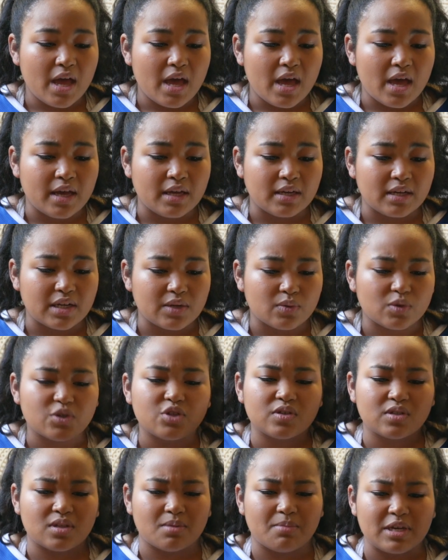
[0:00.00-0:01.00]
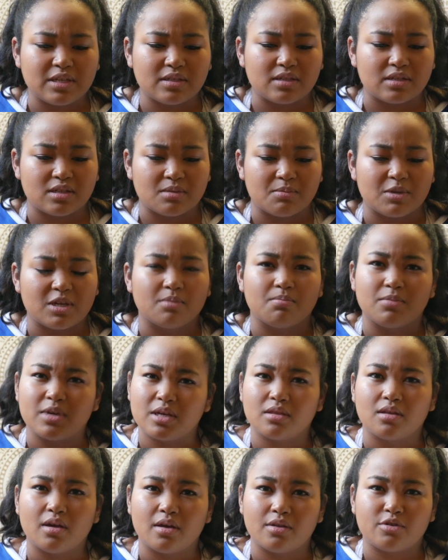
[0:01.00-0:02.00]
And it was just amazing to me. Me
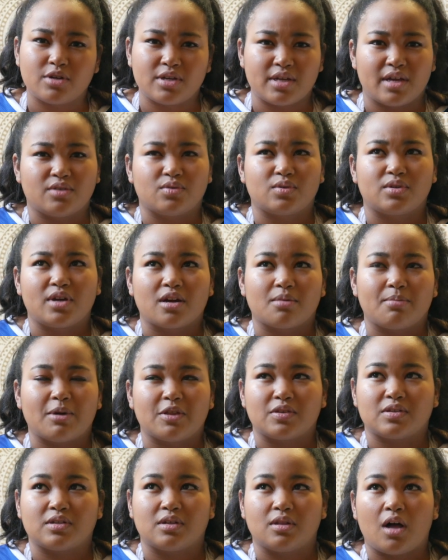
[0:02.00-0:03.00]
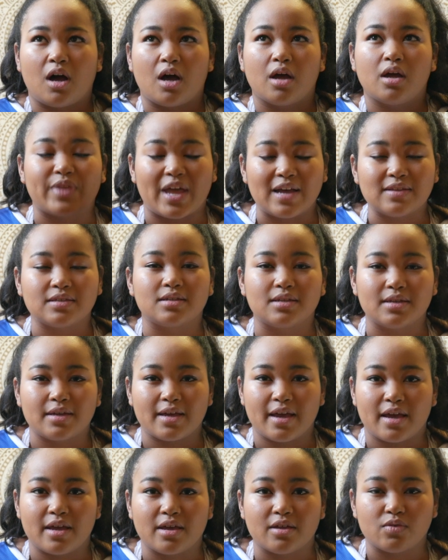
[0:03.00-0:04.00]
and the other TAs would talk about this a lot. As a
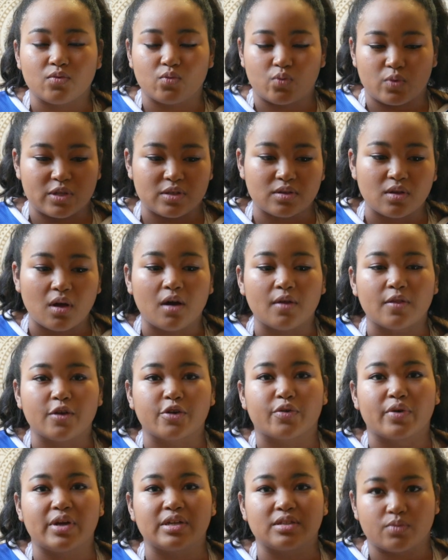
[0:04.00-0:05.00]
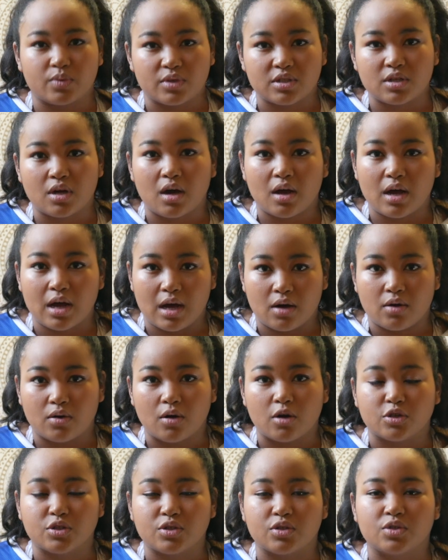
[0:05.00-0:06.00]
TA, we saw their grades and we saw how
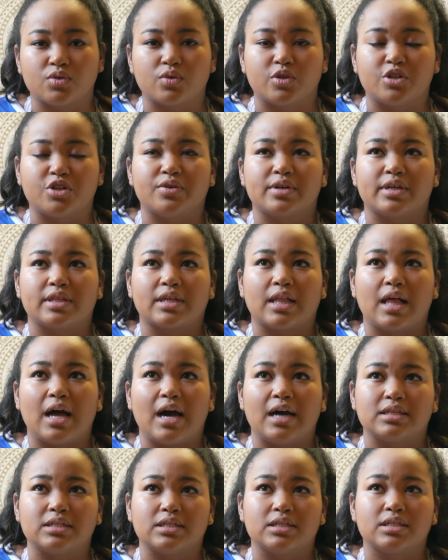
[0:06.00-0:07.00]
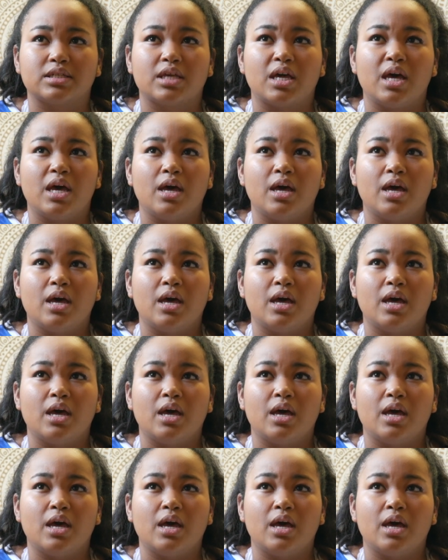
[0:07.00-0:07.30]
our students were doing in the classes.